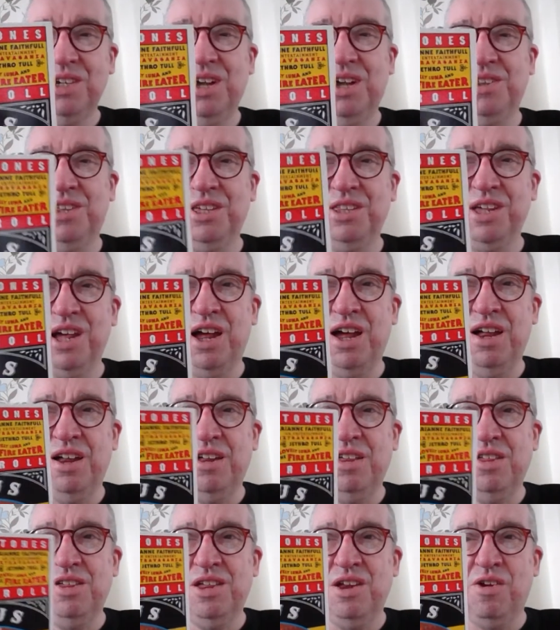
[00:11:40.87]
I think
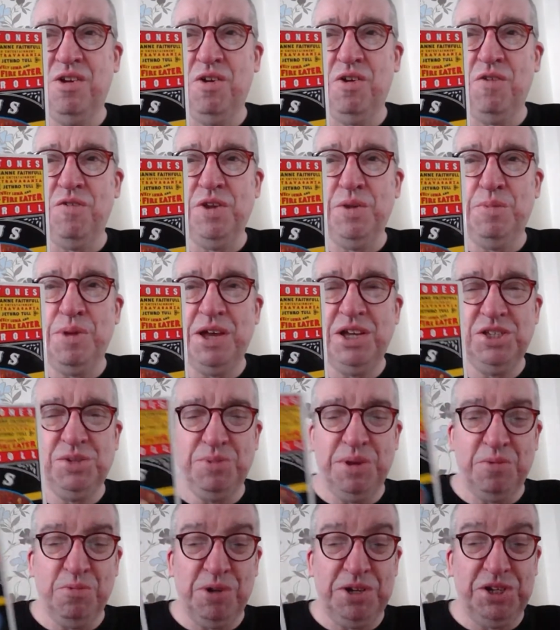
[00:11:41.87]
they're all over the place, a
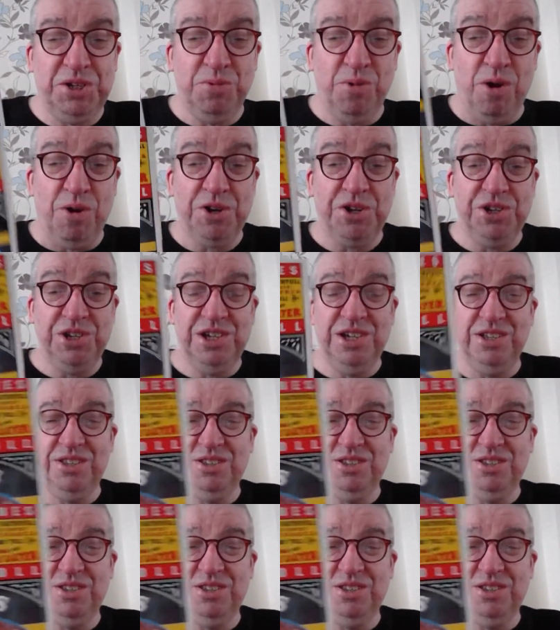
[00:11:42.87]
bit wishy-washy